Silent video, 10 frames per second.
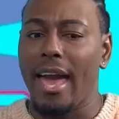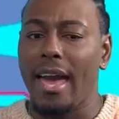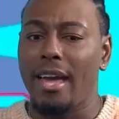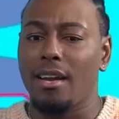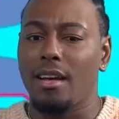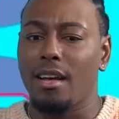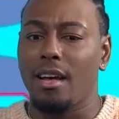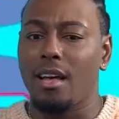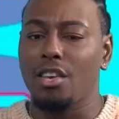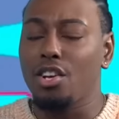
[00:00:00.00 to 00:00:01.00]
And,
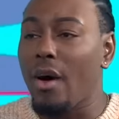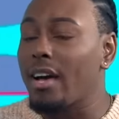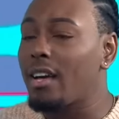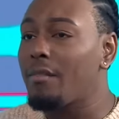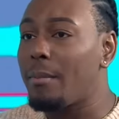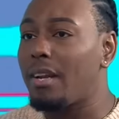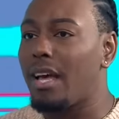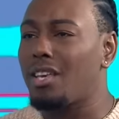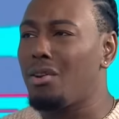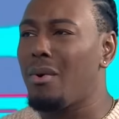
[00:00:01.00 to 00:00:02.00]
you know, I could have been
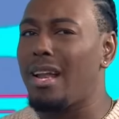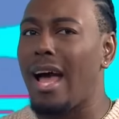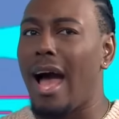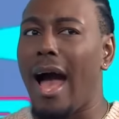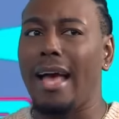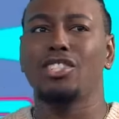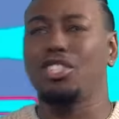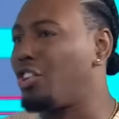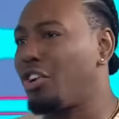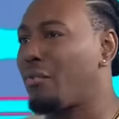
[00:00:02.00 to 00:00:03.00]
like, you know what? I
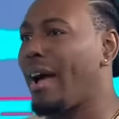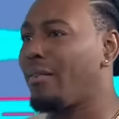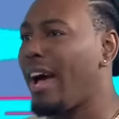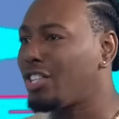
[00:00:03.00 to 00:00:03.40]
should turn around. Right.